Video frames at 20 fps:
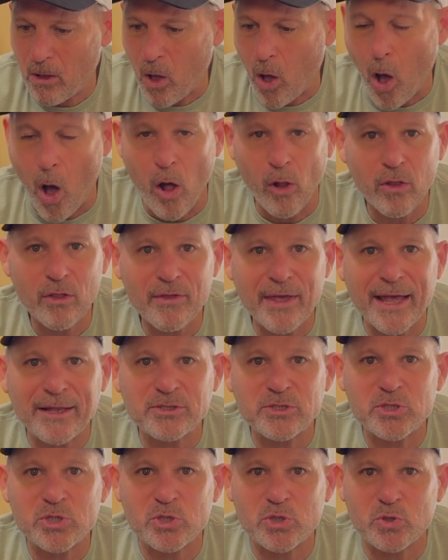all of
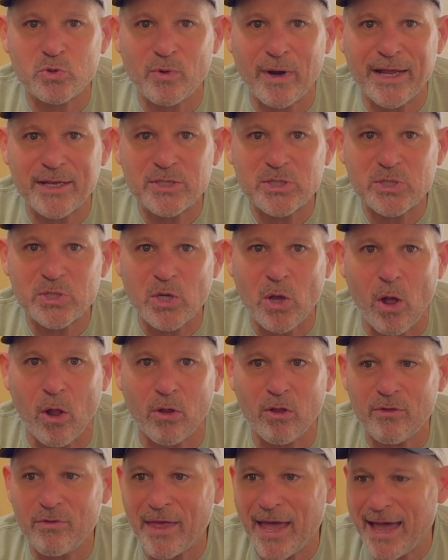that stress,
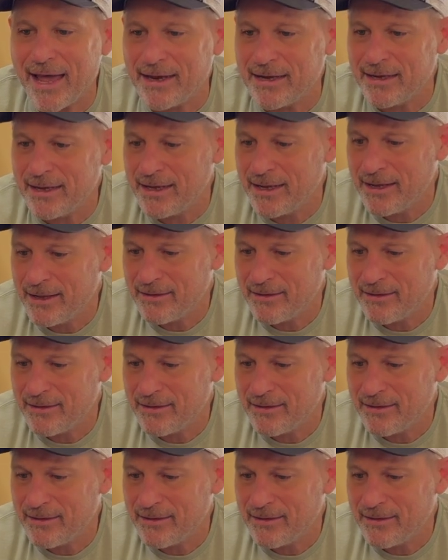all of that